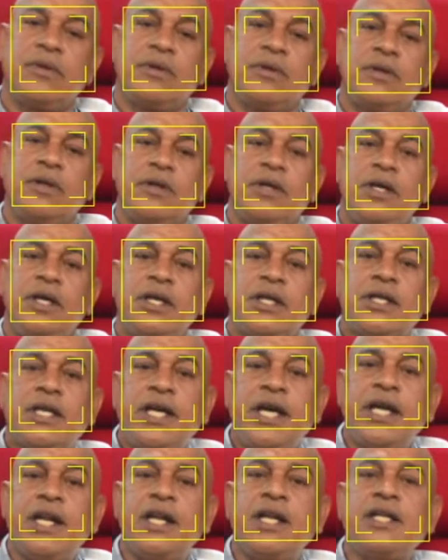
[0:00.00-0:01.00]
it
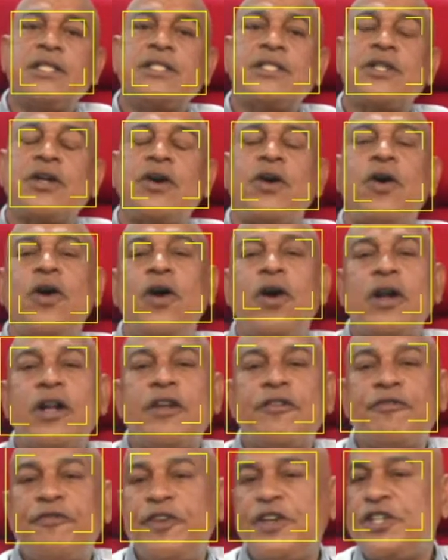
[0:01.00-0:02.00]
kills all the
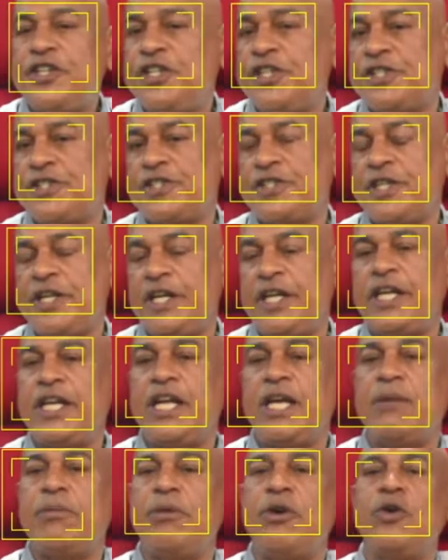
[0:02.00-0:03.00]
fishes in the
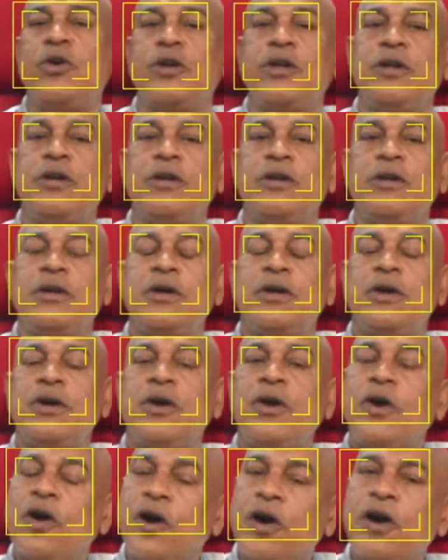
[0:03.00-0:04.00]
neighborhood
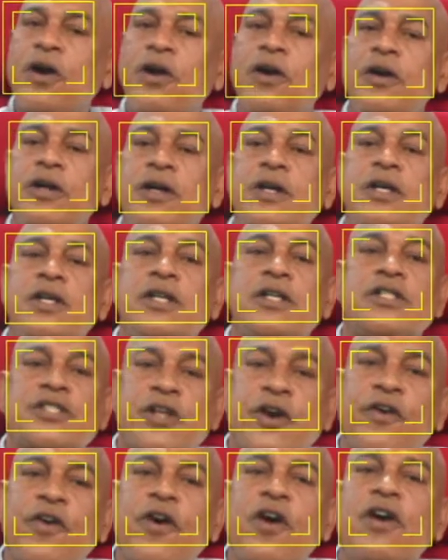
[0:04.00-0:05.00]
or
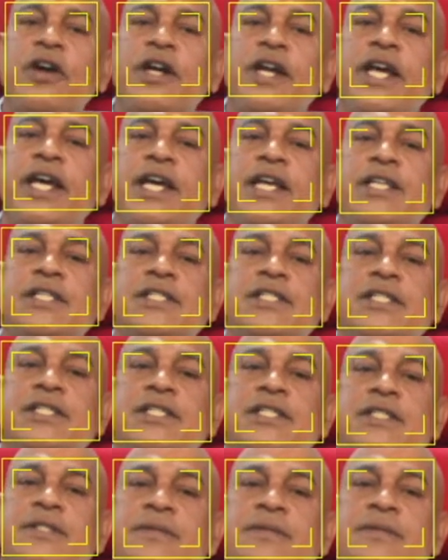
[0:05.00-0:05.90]
surroundings